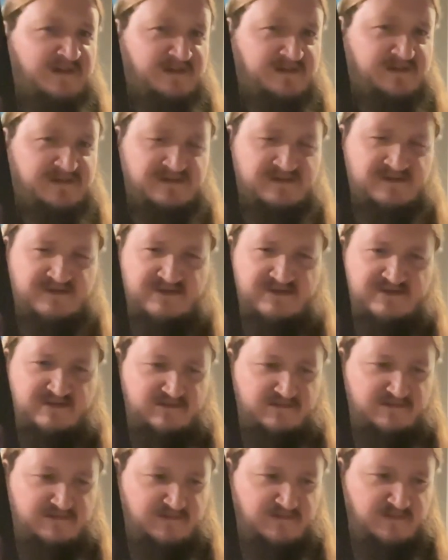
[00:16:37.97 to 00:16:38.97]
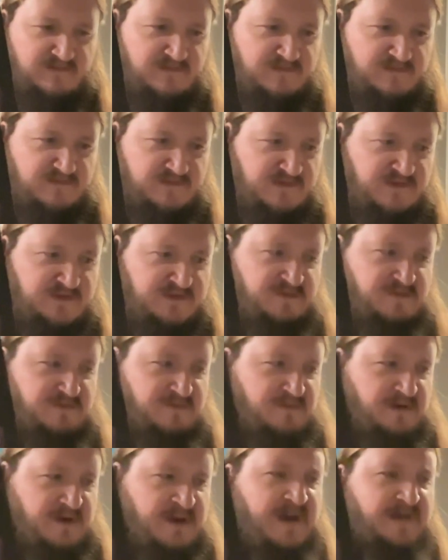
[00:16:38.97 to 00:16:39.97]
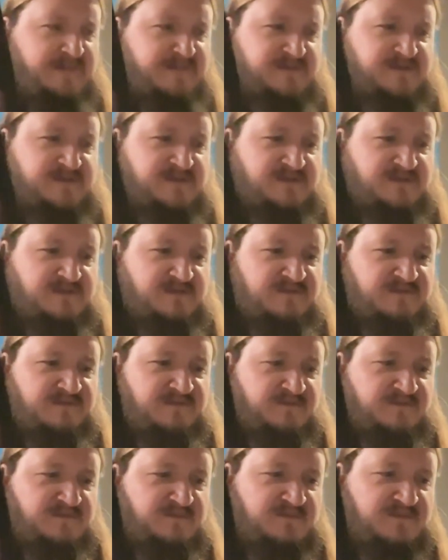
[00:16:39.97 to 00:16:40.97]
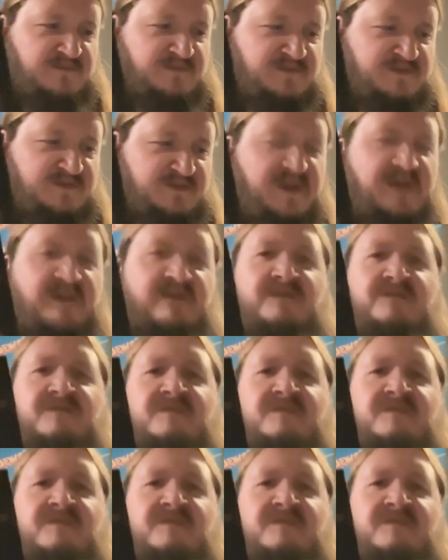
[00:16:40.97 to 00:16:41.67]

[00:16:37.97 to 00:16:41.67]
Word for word: uh, just just absolute de-